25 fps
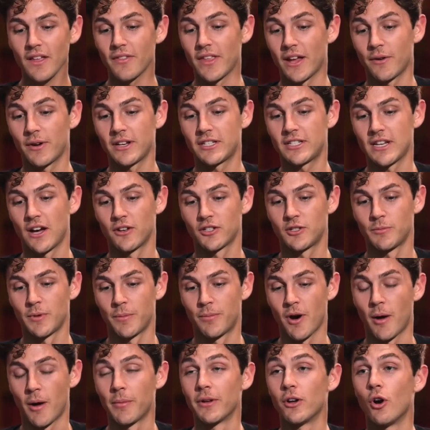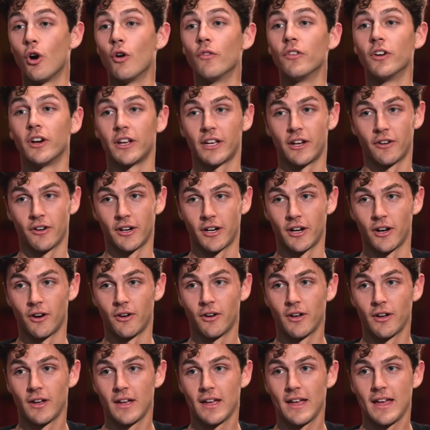reached out to me probably over a year
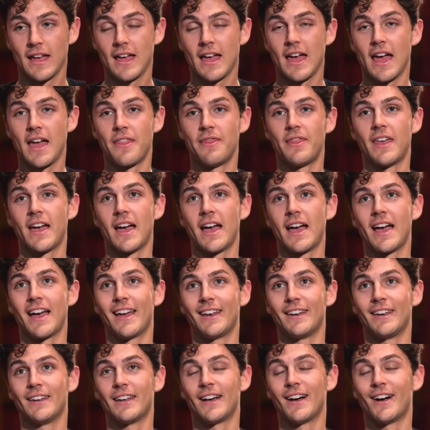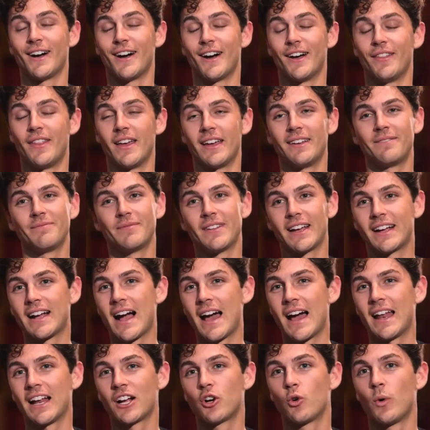ago. And then they
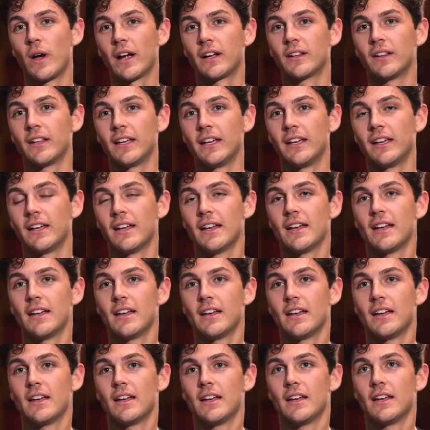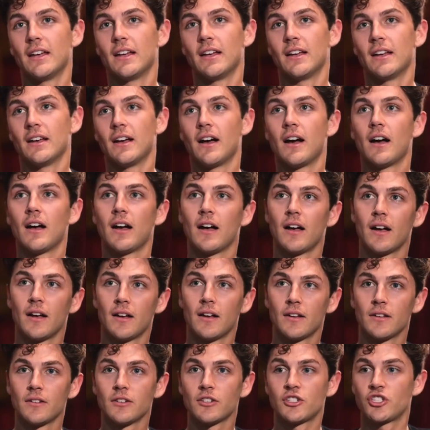kind of quickly
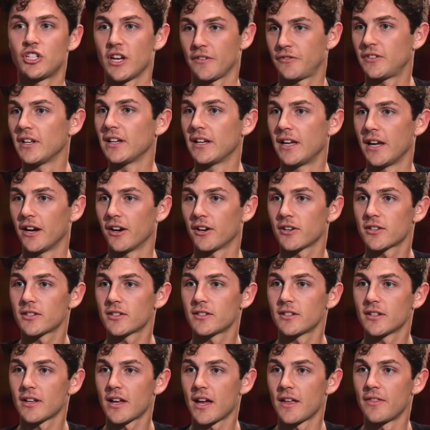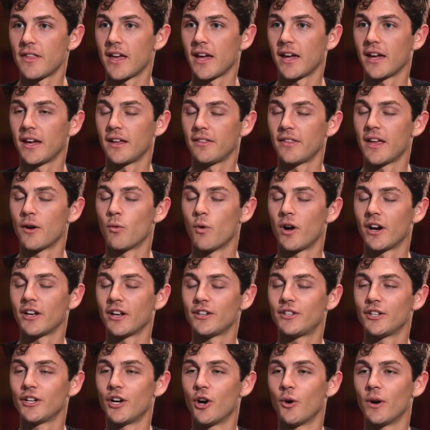shifted gears, and they
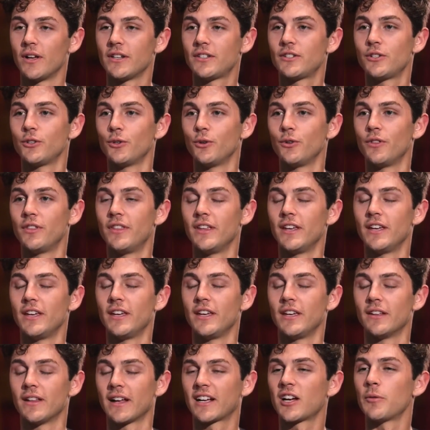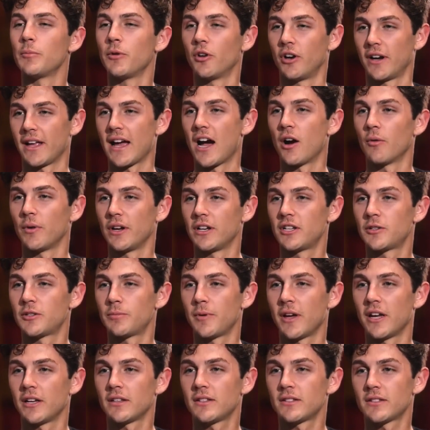wanted to go into the community outreach
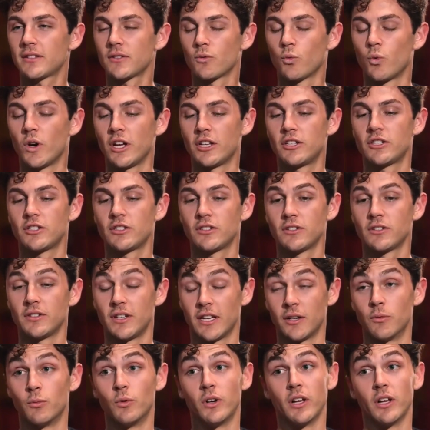space, which did